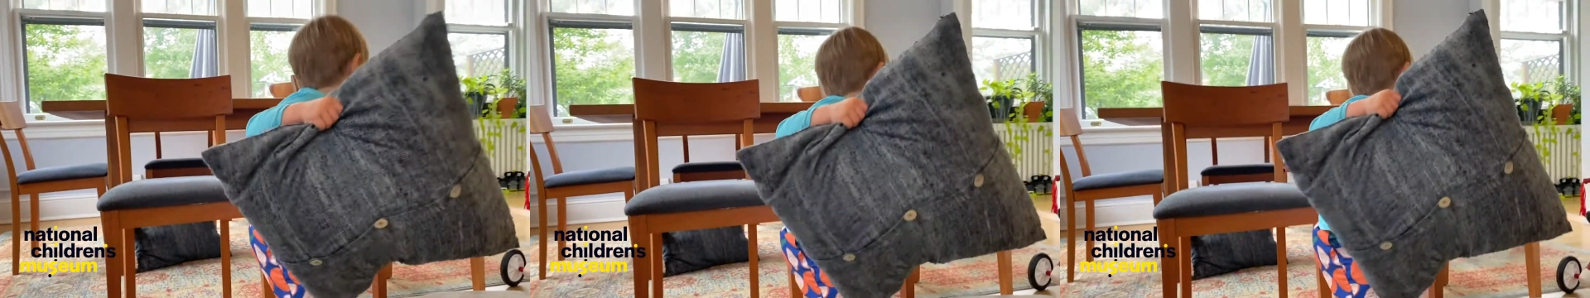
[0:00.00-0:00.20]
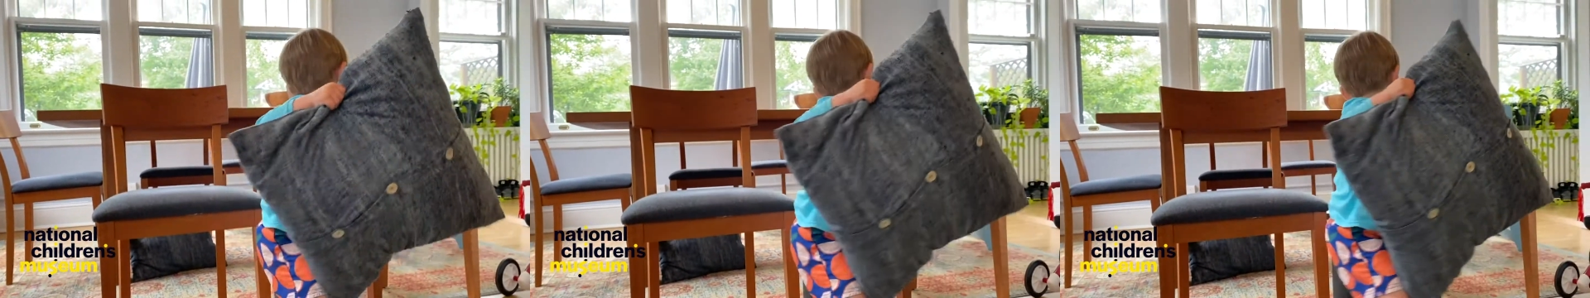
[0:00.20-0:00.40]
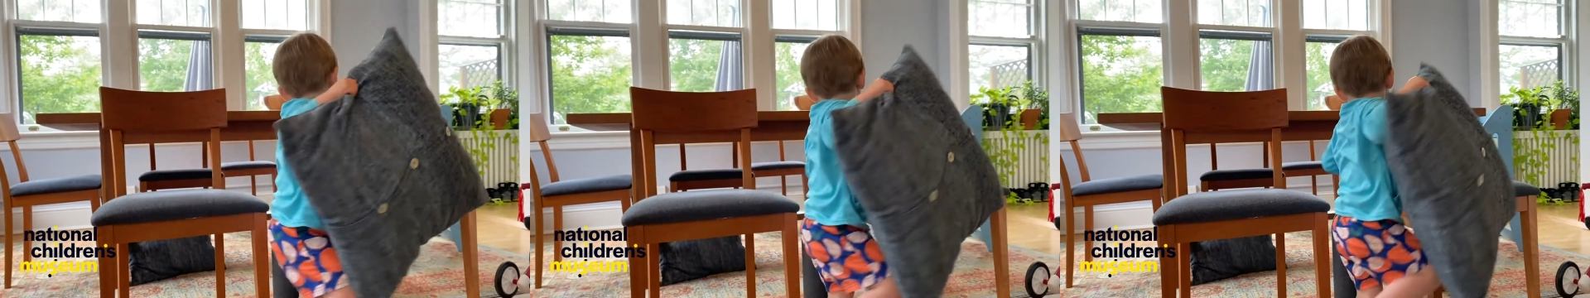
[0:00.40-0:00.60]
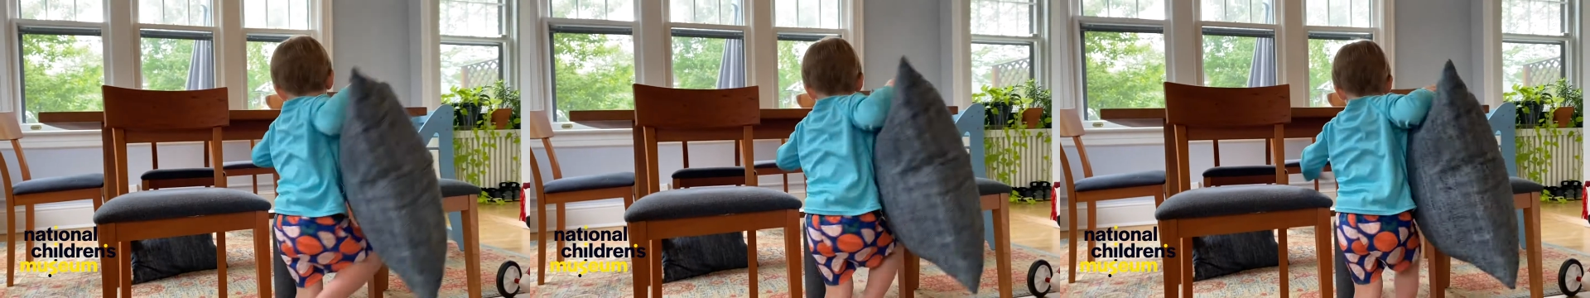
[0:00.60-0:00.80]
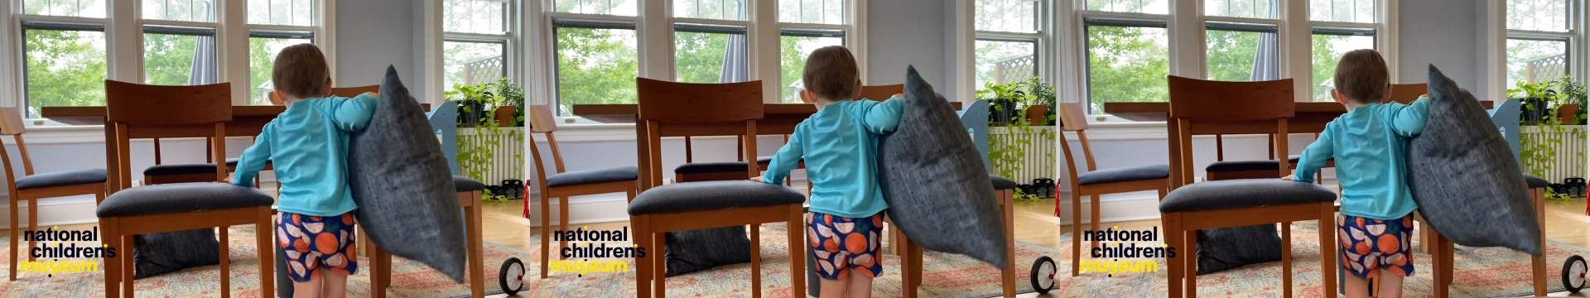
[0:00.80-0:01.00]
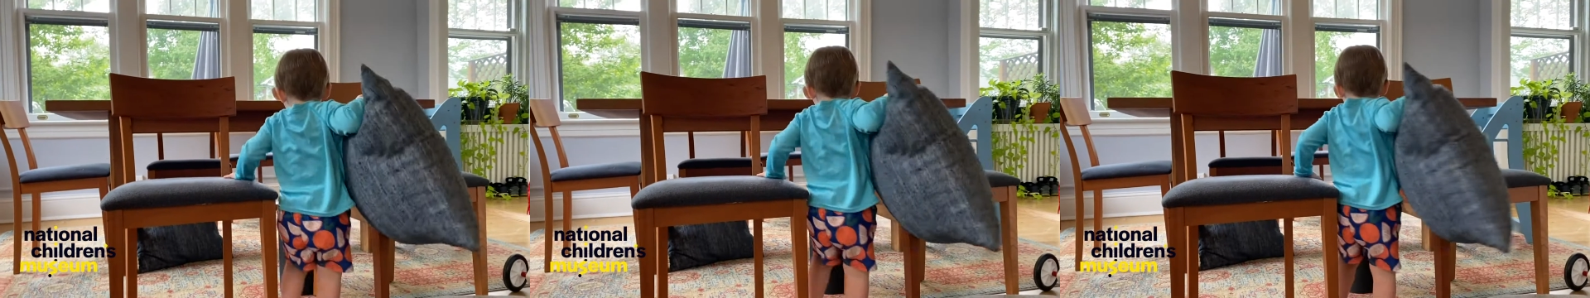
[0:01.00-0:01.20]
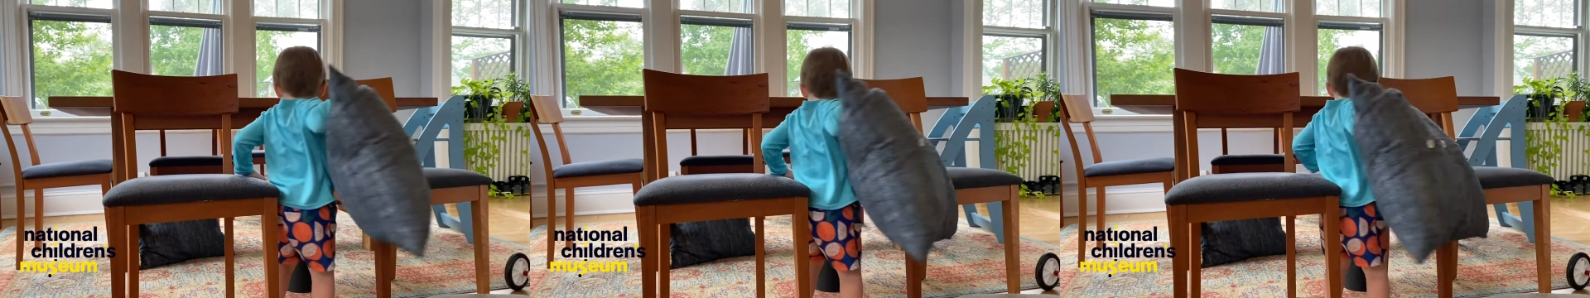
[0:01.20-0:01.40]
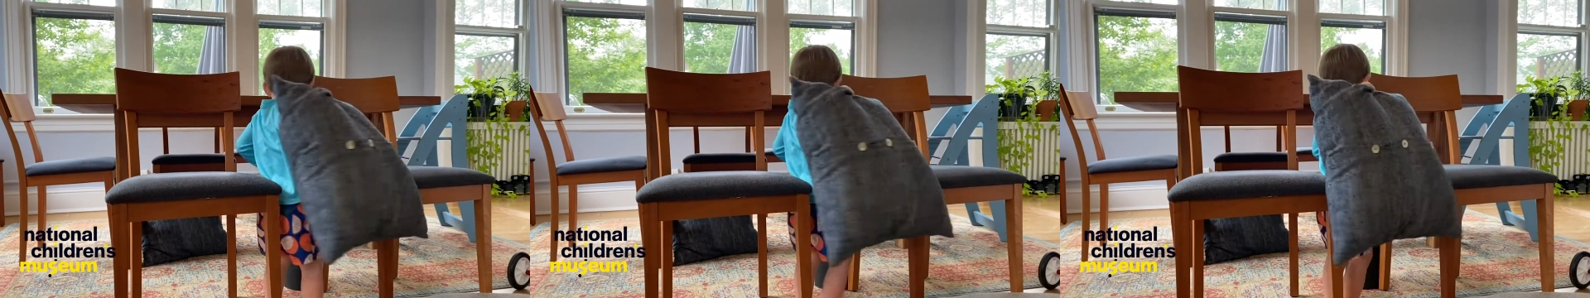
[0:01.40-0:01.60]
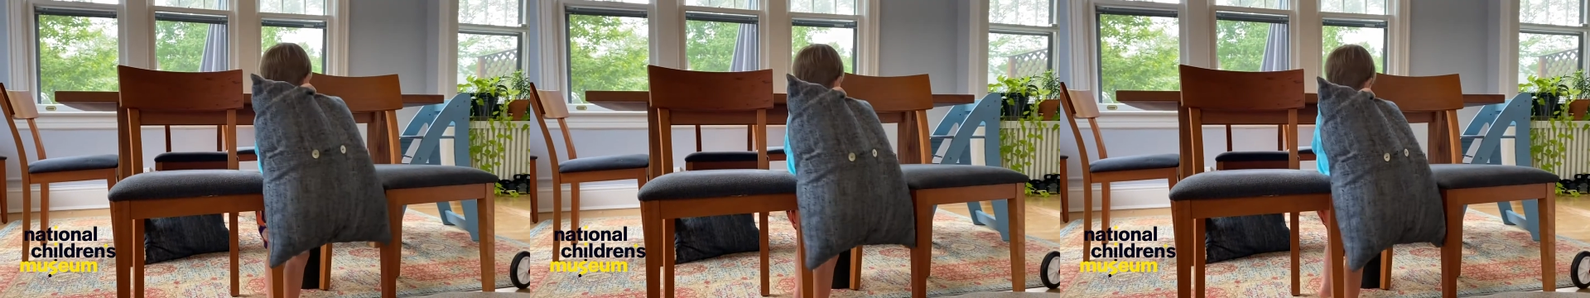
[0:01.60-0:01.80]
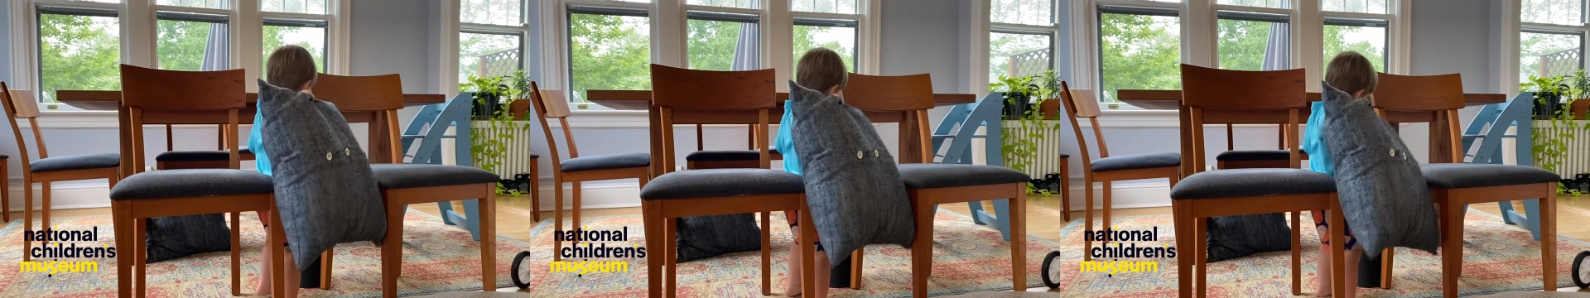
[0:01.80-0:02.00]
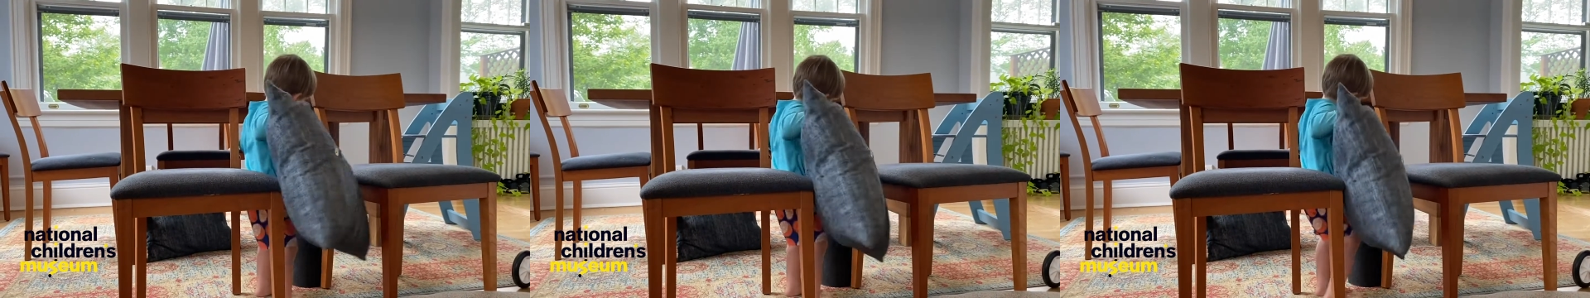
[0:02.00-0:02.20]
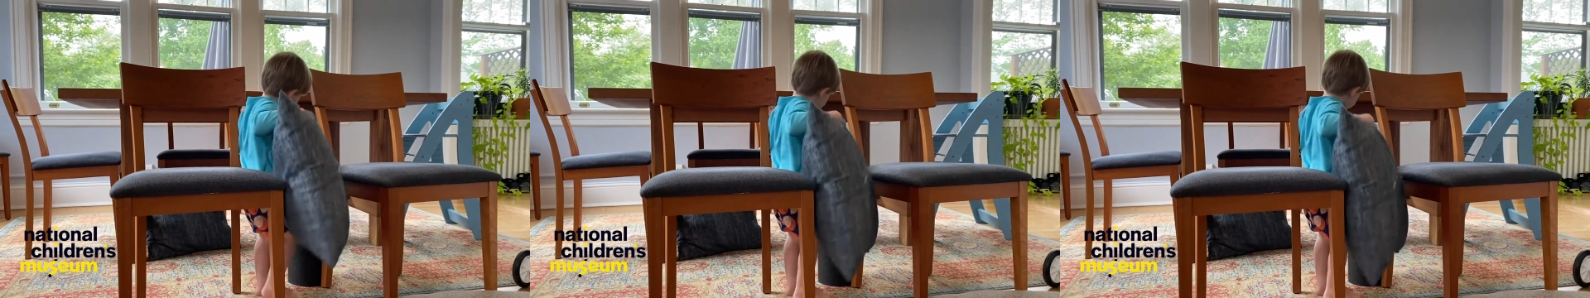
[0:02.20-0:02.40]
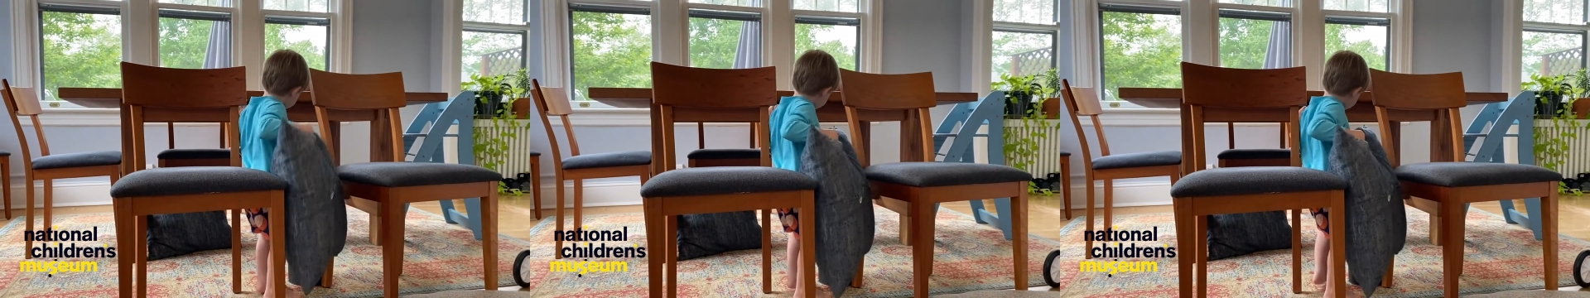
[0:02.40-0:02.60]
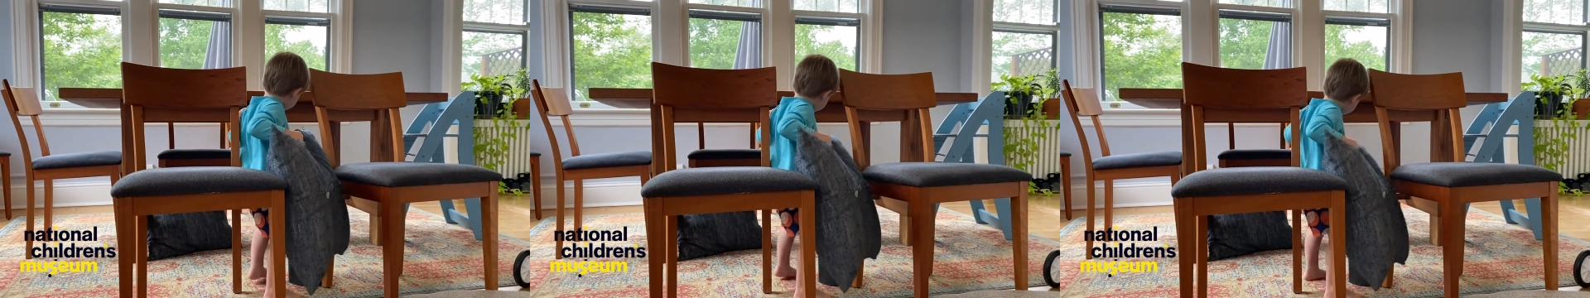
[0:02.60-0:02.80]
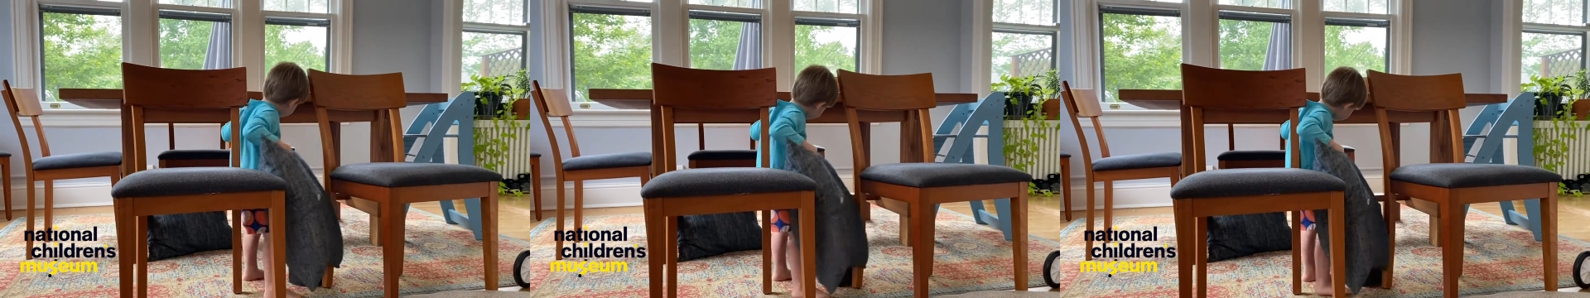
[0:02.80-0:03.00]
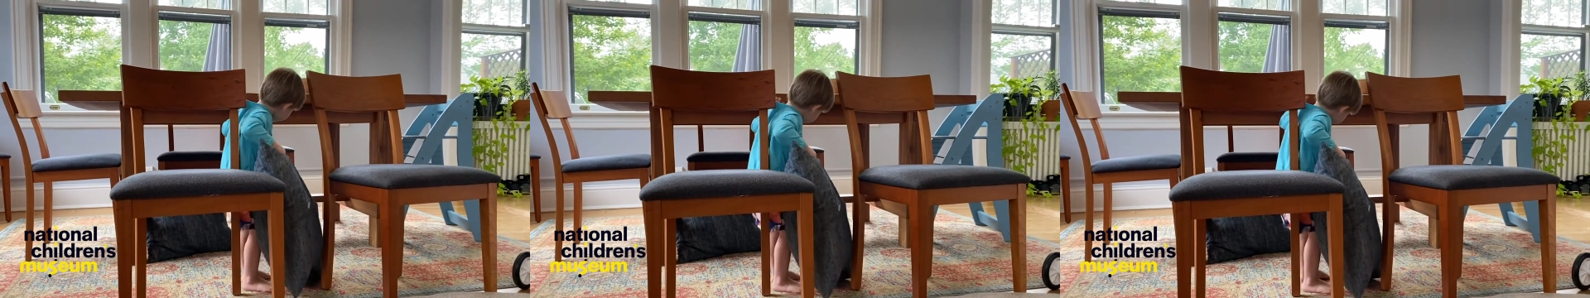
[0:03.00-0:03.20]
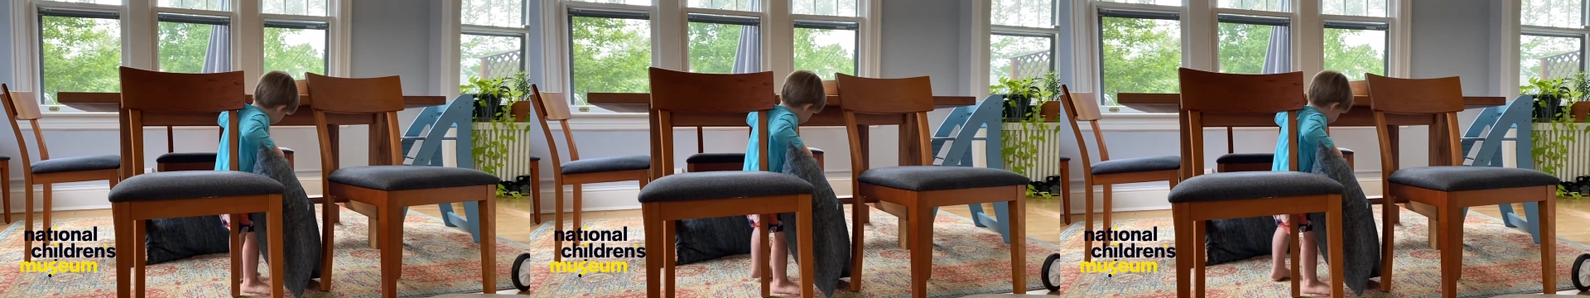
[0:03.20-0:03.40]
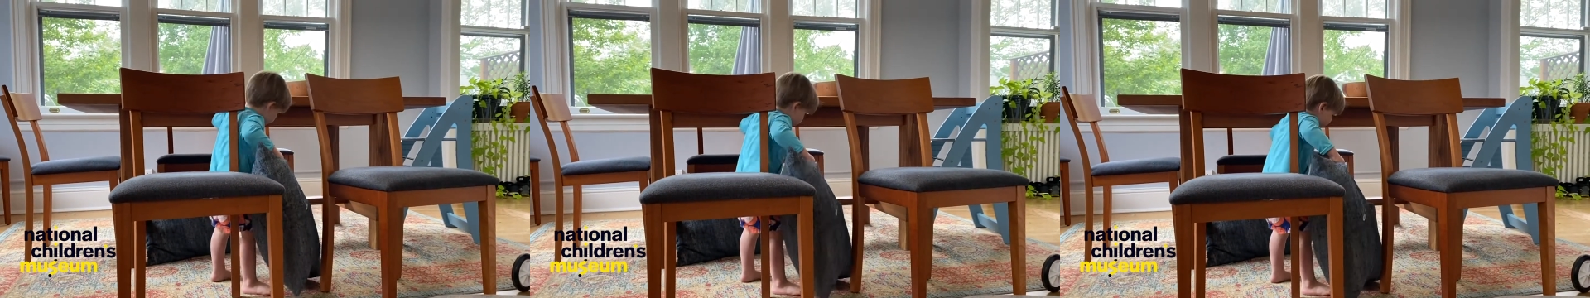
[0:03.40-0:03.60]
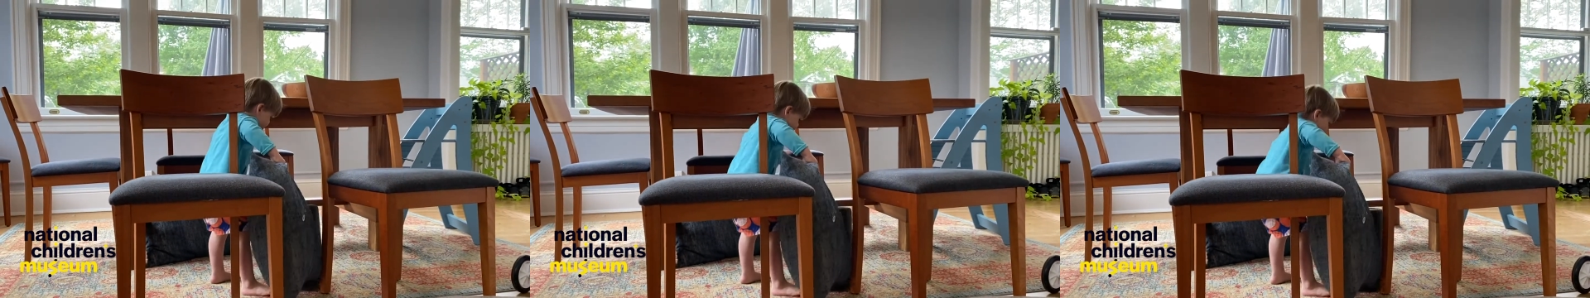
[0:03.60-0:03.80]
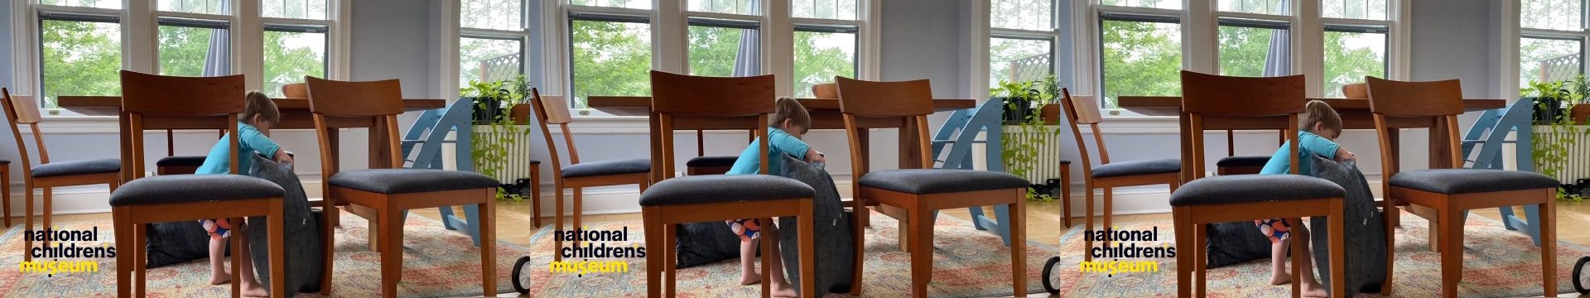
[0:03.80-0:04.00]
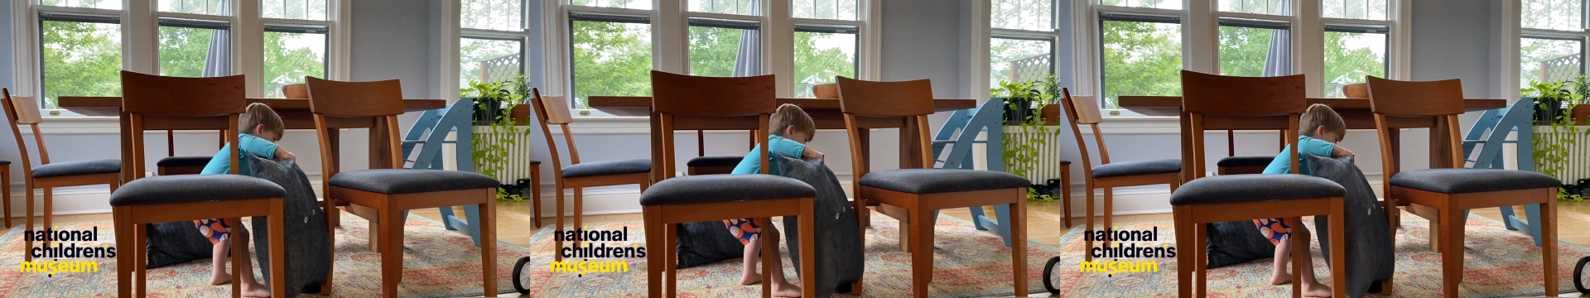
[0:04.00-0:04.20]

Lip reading: [unreadable: no face in view]